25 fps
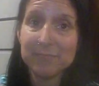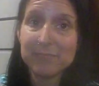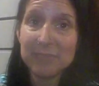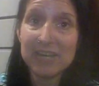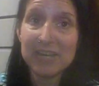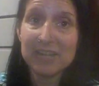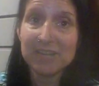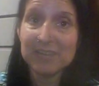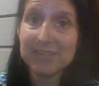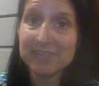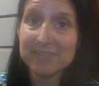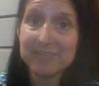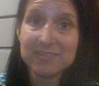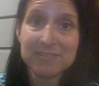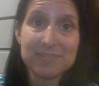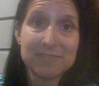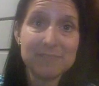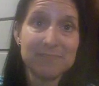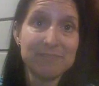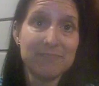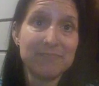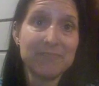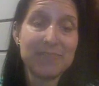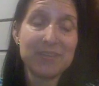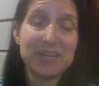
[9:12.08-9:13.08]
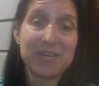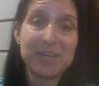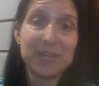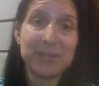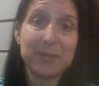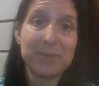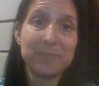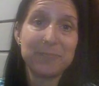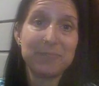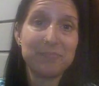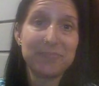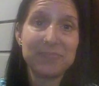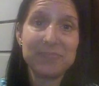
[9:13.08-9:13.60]
balance
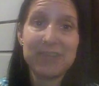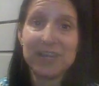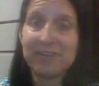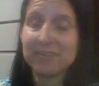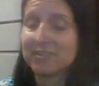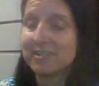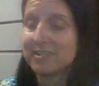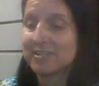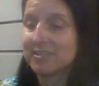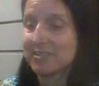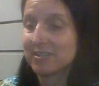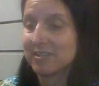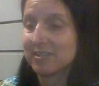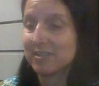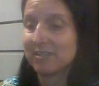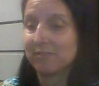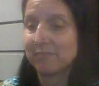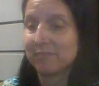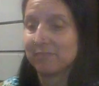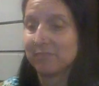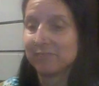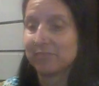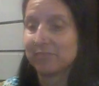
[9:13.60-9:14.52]
there now, doesn't it?